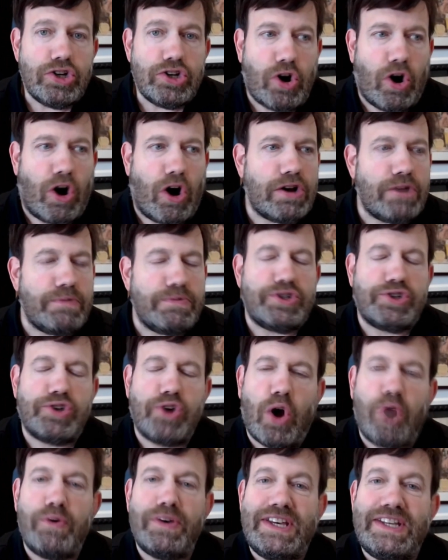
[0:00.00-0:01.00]
Carter was
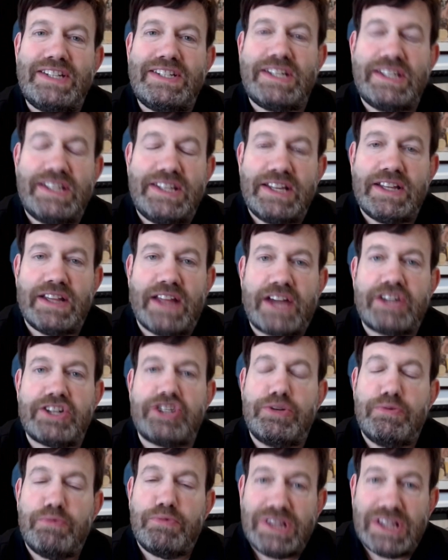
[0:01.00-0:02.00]
going into the
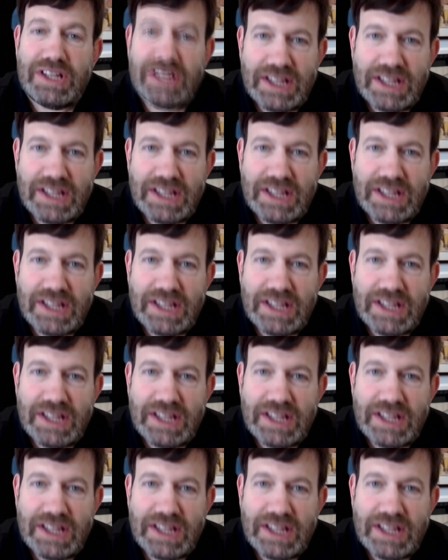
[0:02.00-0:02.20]
election with a